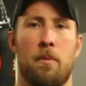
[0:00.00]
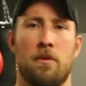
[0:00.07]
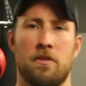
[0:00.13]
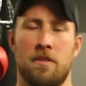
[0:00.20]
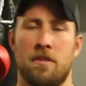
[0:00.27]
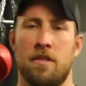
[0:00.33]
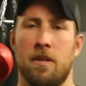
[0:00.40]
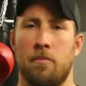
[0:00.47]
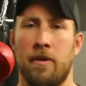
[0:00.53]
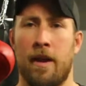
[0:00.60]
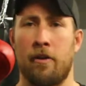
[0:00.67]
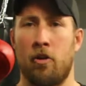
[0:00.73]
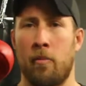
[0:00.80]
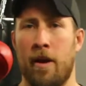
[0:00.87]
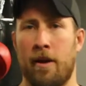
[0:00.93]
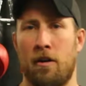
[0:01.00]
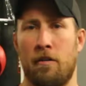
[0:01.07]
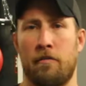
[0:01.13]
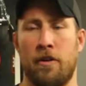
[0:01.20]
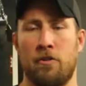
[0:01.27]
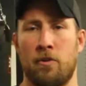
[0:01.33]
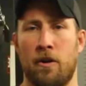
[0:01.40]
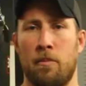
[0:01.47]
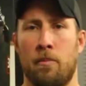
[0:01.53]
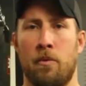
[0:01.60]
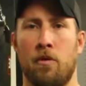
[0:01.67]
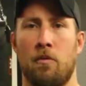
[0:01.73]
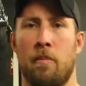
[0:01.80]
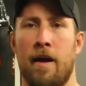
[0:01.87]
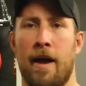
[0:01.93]
person's hip. Now, no matter if they try to
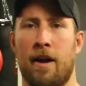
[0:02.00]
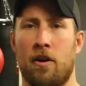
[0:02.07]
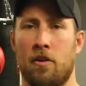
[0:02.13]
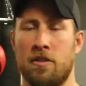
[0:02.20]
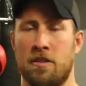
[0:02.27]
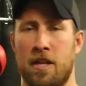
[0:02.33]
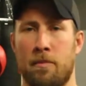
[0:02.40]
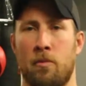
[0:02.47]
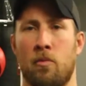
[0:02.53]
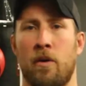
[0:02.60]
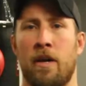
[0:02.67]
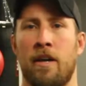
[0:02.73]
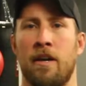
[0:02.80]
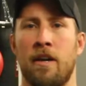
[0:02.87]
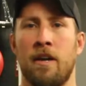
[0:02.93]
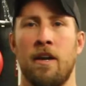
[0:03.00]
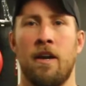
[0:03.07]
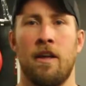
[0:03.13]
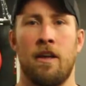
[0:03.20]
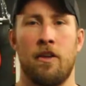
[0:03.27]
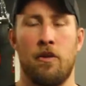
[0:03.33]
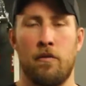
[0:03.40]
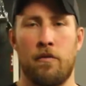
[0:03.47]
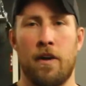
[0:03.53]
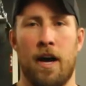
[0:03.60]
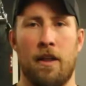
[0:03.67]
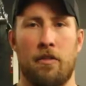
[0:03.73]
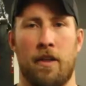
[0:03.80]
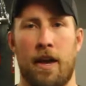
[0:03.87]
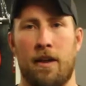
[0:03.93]
pull back or step away, you've
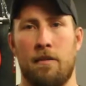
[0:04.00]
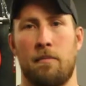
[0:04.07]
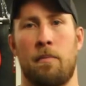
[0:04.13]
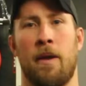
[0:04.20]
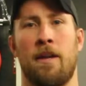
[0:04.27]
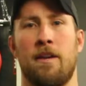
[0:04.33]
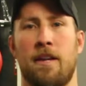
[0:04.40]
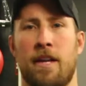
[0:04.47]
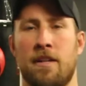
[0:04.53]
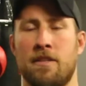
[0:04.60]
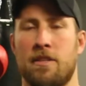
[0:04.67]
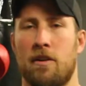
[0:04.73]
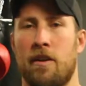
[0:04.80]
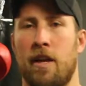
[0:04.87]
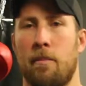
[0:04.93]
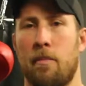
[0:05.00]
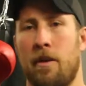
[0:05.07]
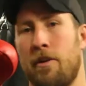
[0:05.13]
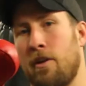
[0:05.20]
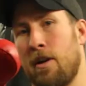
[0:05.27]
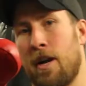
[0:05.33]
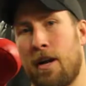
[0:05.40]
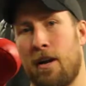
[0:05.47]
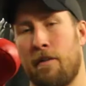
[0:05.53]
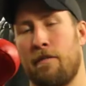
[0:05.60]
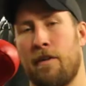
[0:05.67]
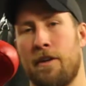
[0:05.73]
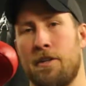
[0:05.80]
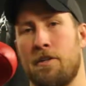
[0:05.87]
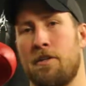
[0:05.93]
got that pinned against their hip and you're not going to
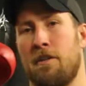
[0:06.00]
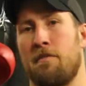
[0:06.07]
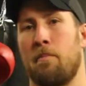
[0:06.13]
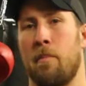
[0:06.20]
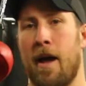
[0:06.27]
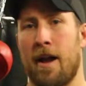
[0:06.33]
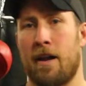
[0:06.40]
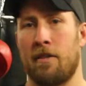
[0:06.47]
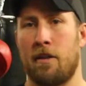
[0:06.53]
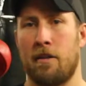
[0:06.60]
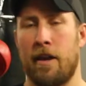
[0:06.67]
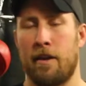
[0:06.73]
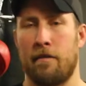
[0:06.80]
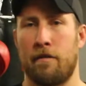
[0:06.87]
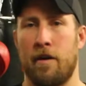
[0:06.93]
find yourself back in the line of